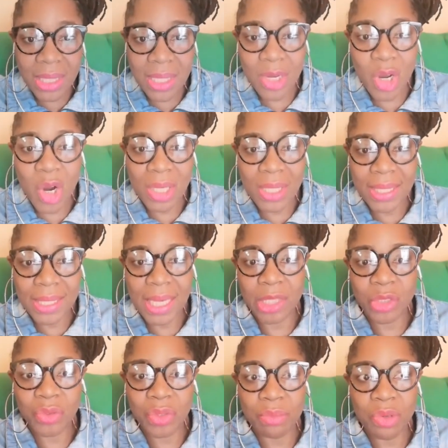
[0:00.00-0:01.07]

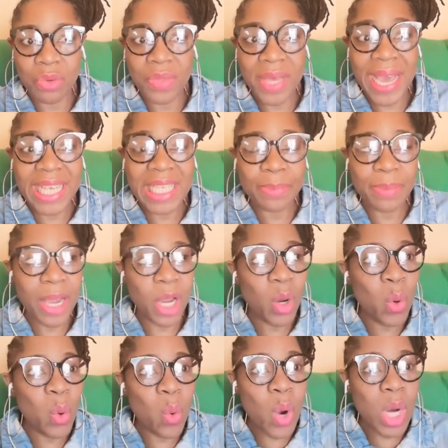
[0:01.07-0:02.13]
content from you. They expect
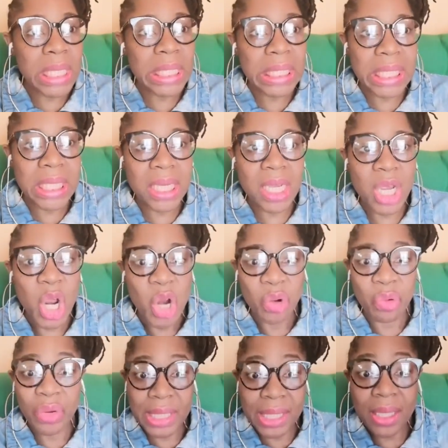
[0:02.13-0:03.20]
quality
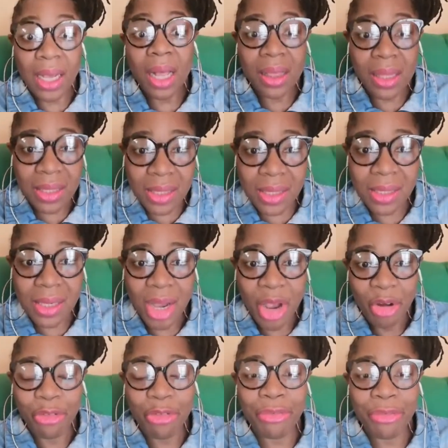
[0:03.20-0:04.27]
results
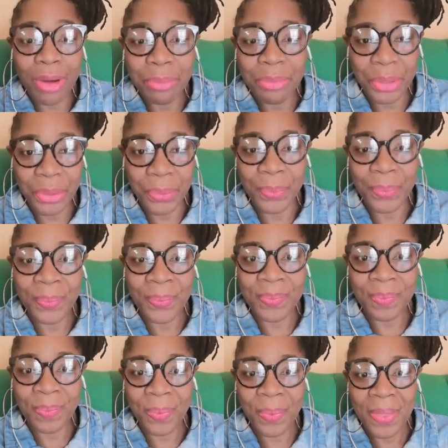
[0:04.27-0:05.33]
from you.
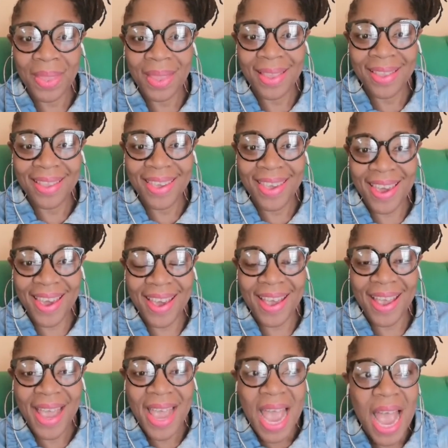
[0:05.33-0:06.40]
Yeah.
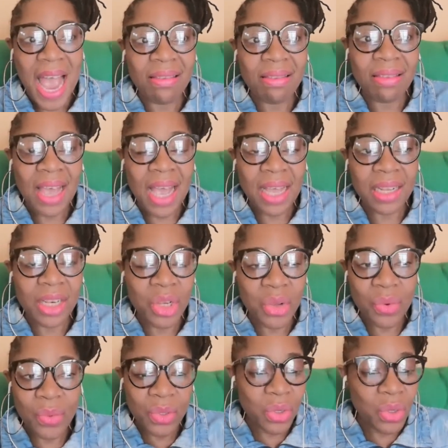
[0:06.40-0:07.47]
And
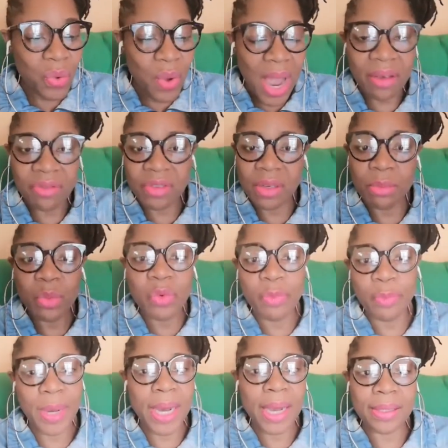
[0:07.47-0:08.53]
you have to move
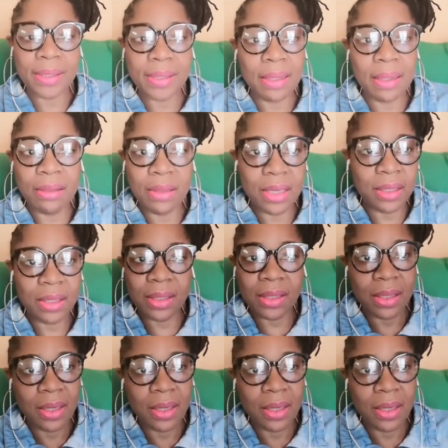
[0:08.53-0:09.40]
past this